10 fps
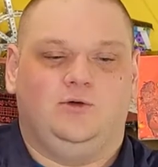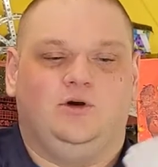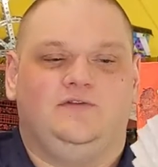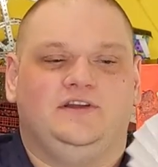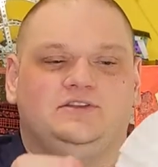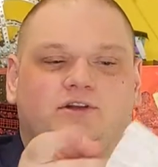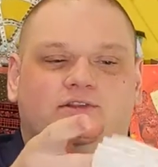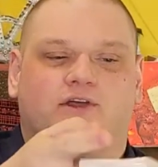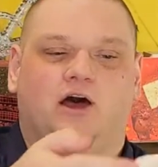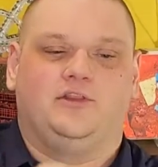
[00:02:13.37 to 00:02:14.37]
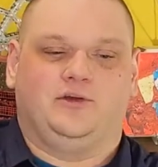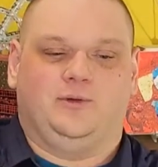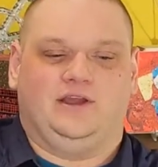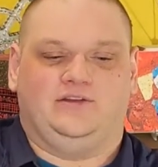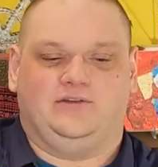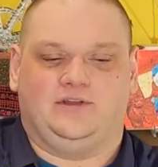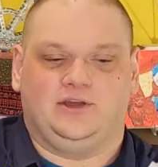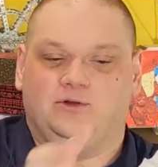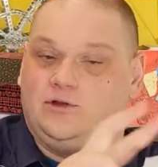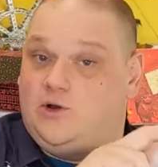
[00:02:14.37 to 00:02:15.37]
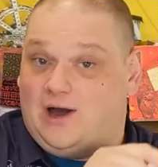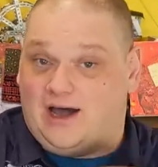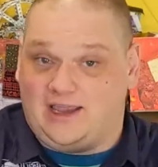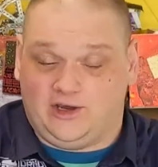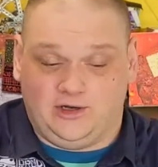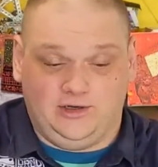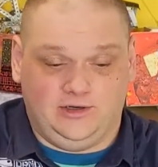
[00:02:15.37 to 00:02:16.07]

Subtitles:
What if I turn it the other way? Do you think it'll go higher?